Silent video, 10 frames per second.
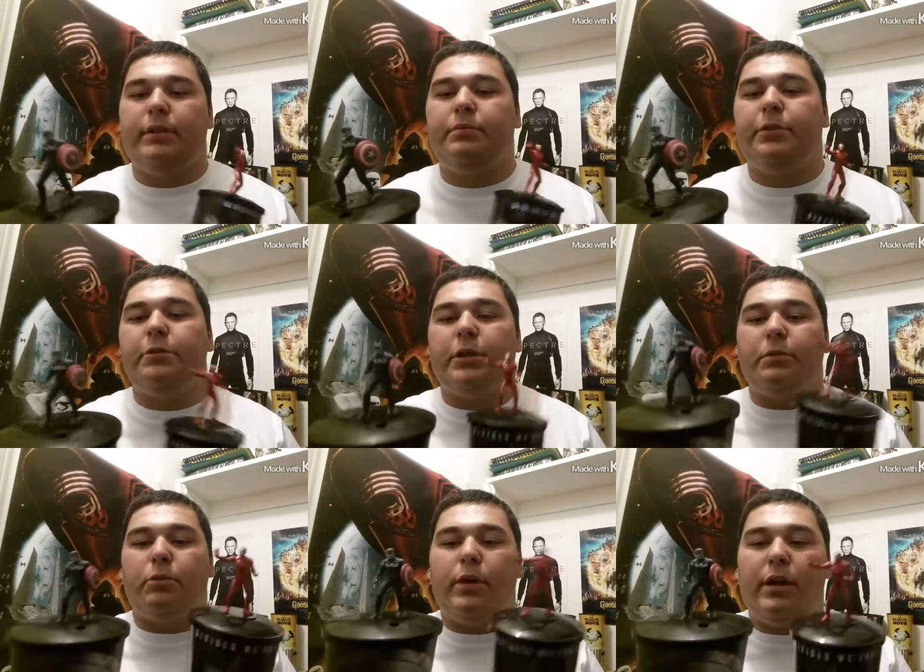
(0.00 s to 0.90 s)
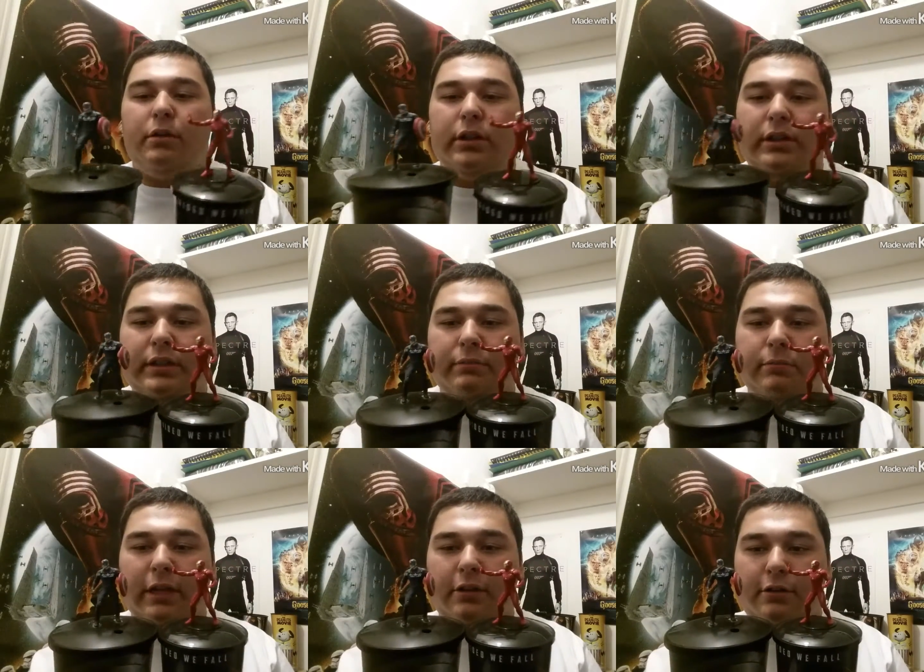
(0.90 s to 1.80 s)
I'll switch them around because
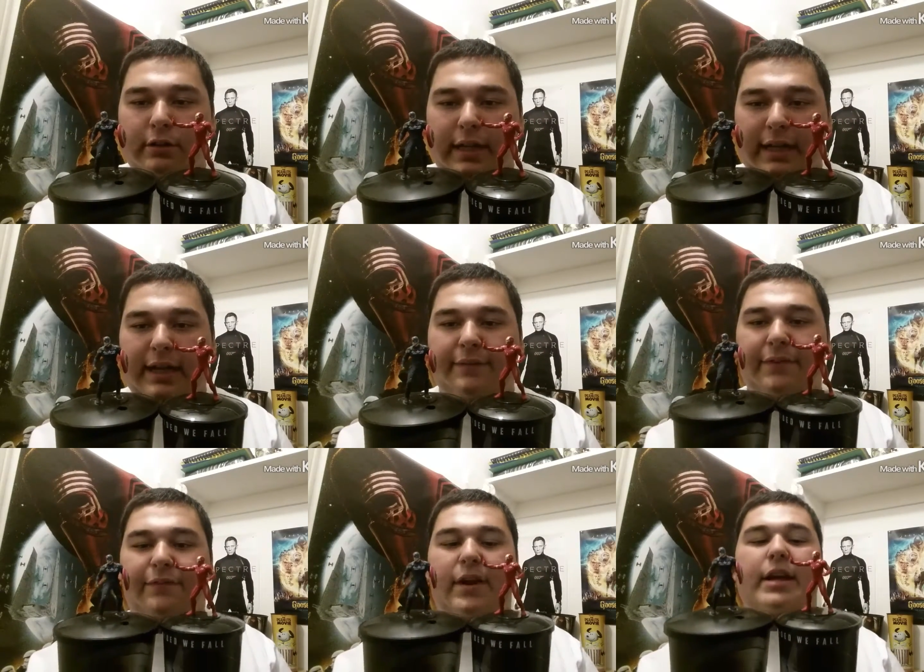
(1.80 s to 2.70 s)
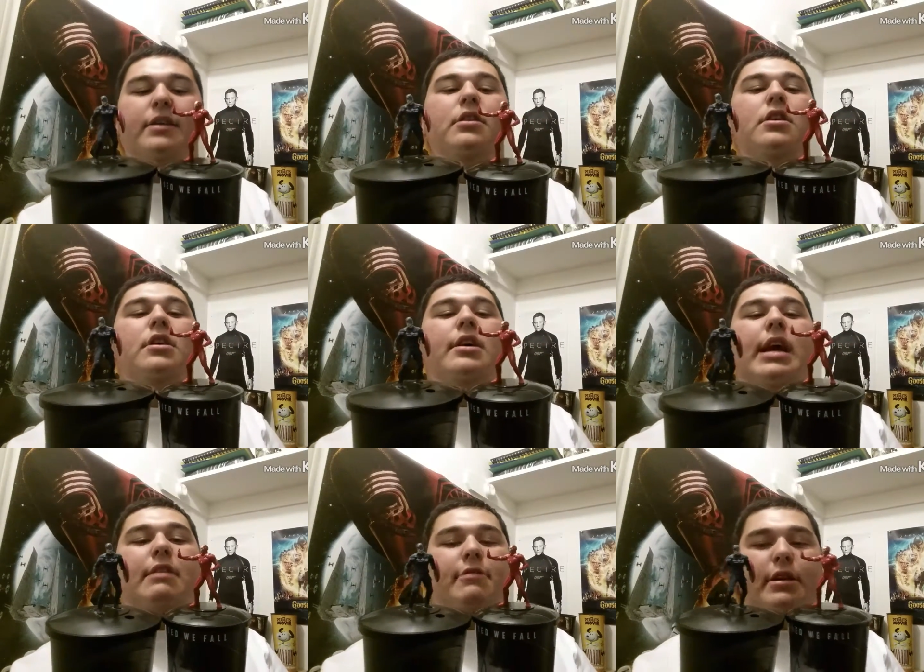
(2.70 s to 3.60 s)
they have to fight.
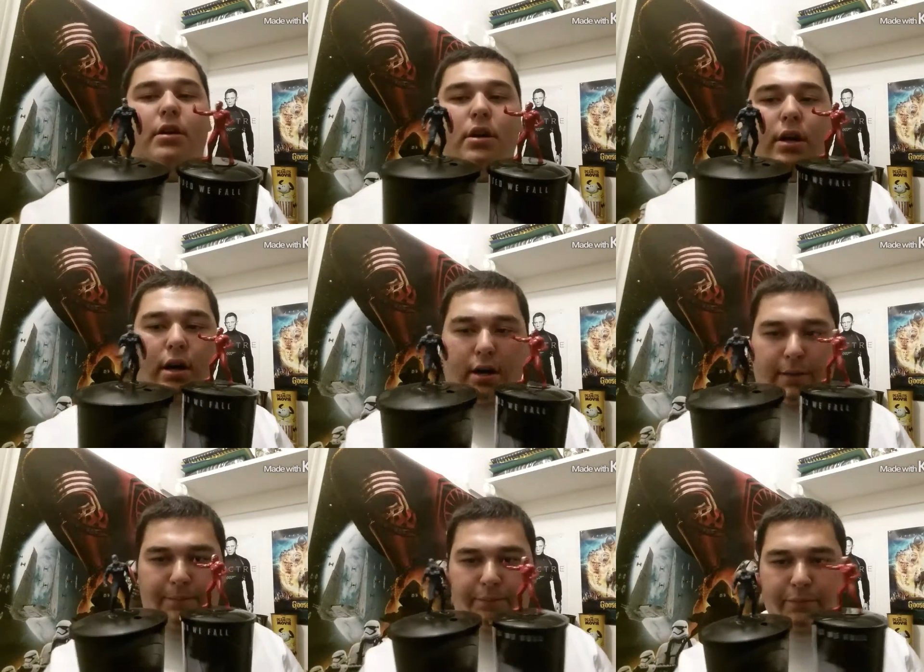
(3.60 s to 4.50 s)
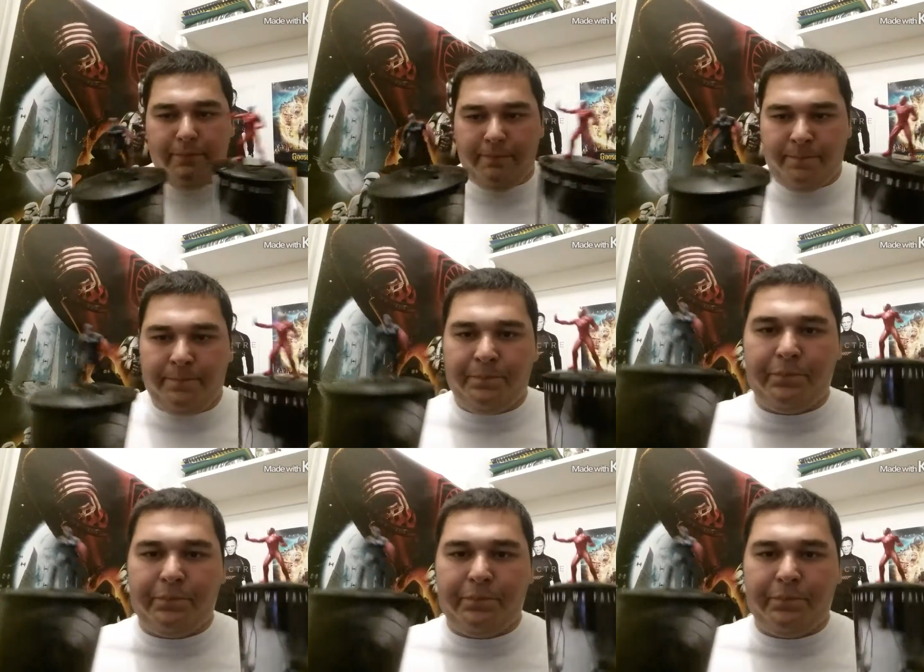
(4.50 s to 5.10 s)
Anyway, the